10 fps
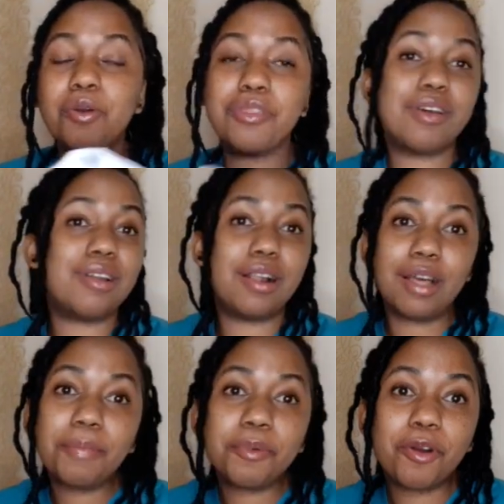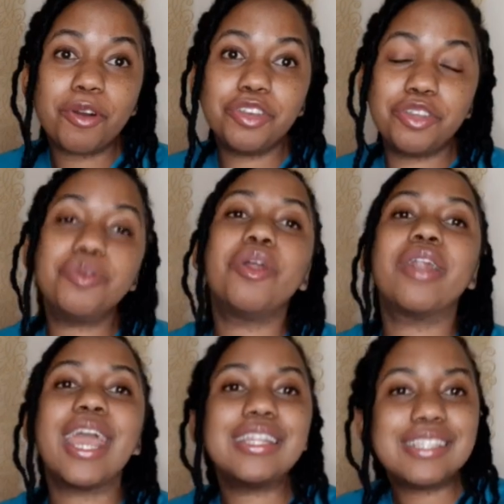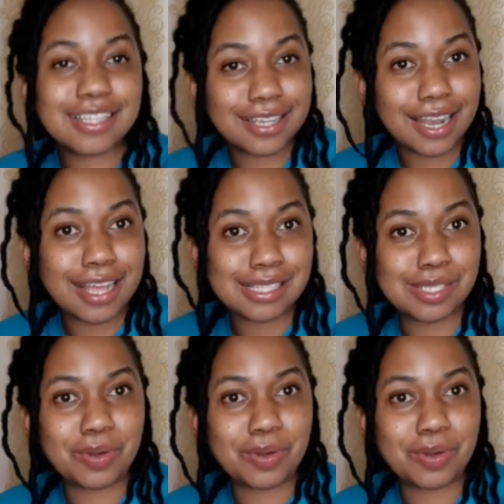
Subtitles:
Without a lab coat, you not enter the class.